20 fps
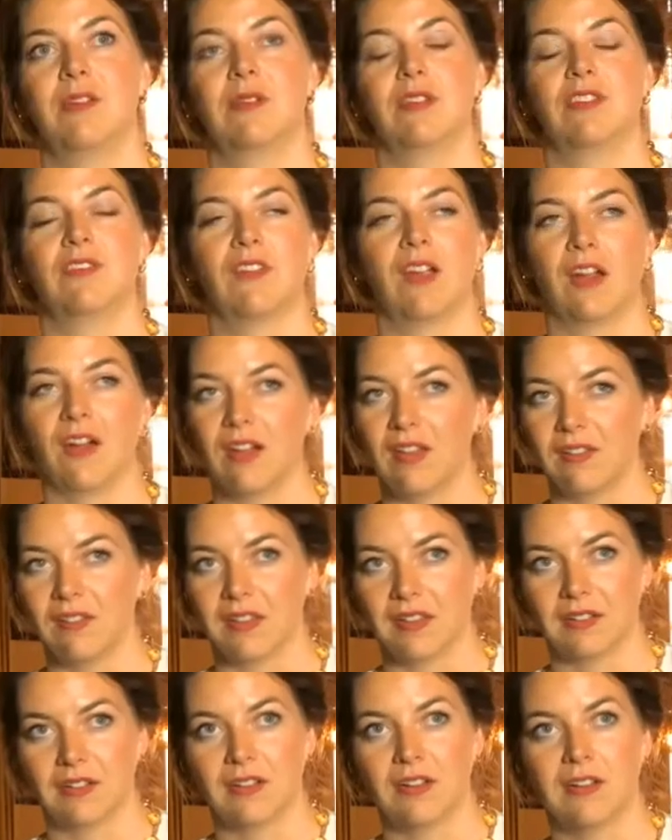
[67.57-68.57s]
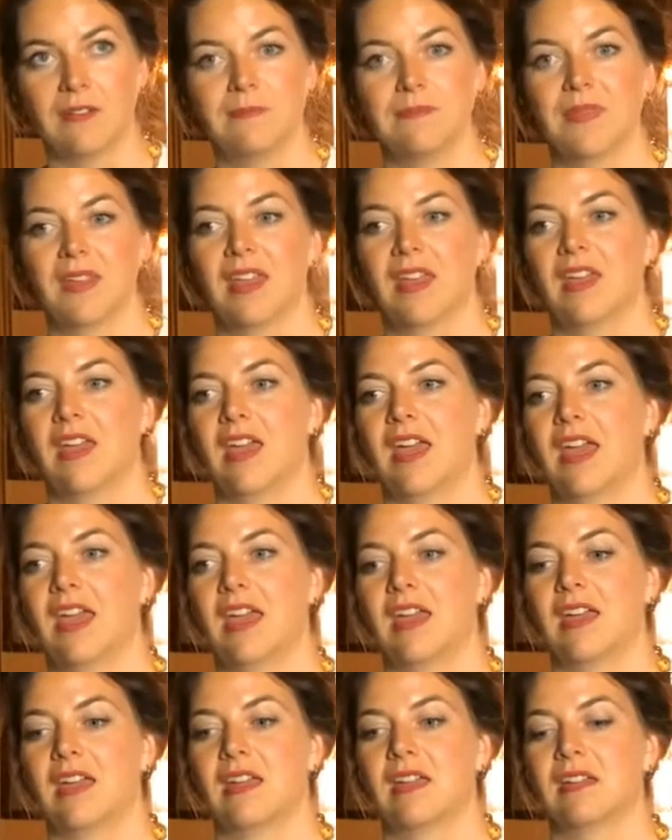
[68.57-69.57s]
with very little
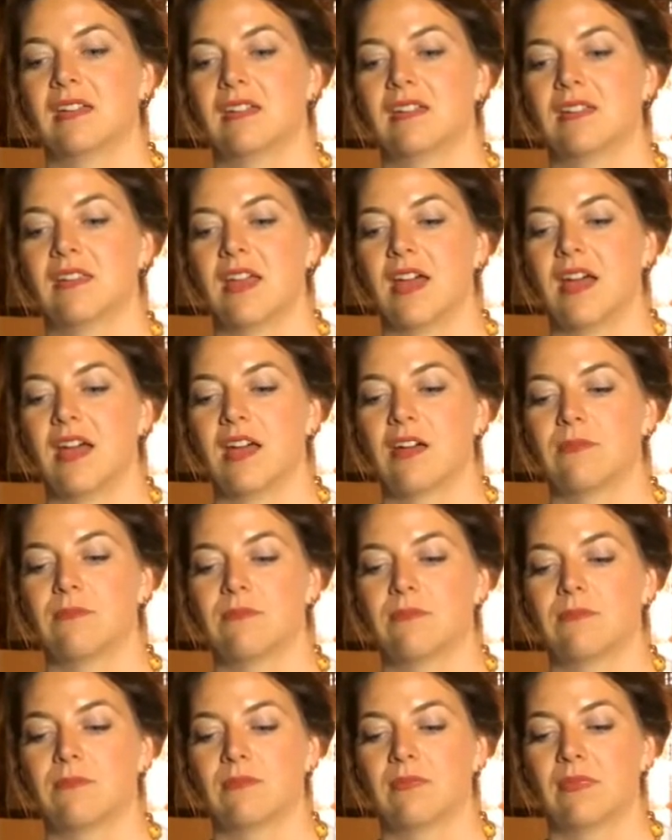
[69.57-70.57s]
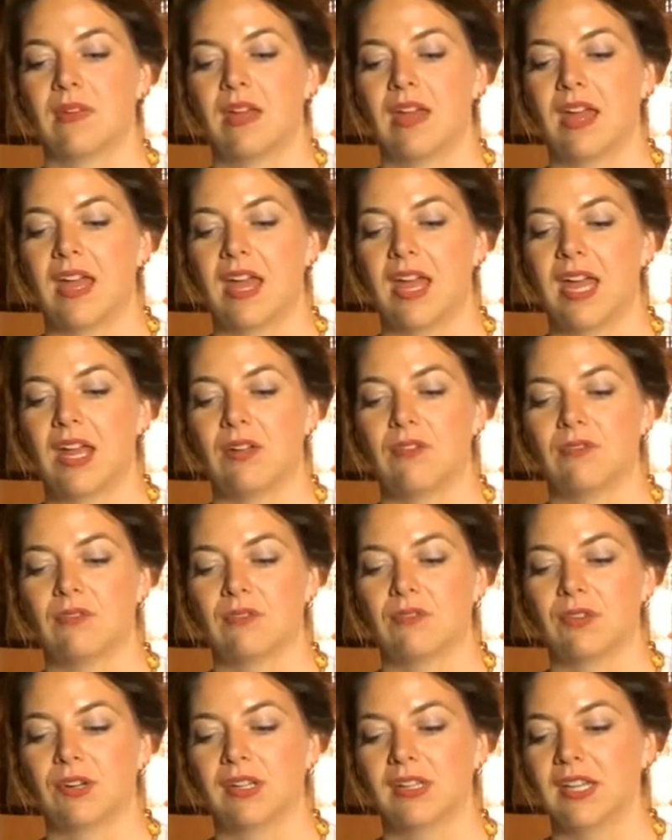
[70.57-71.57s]
and, um, and
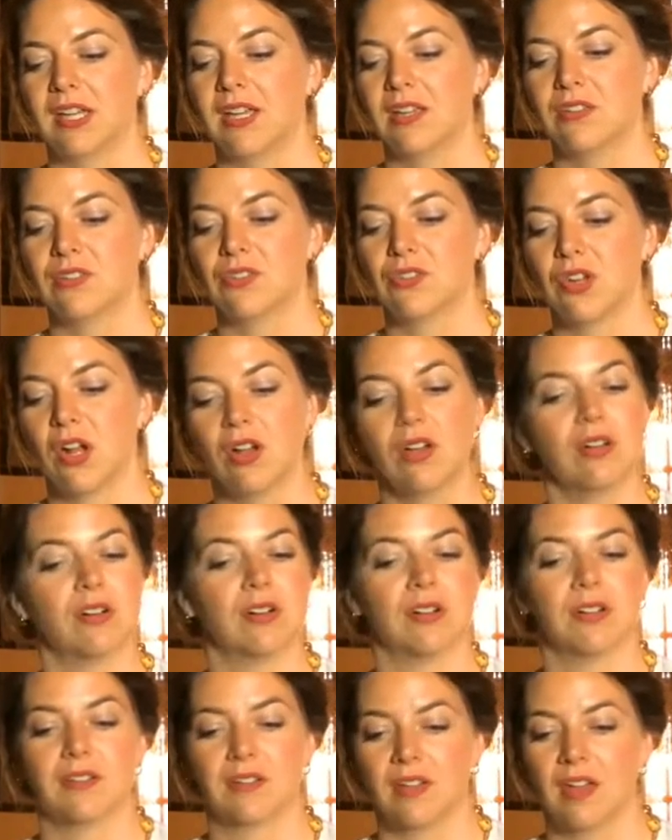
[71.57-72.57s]
really struggled.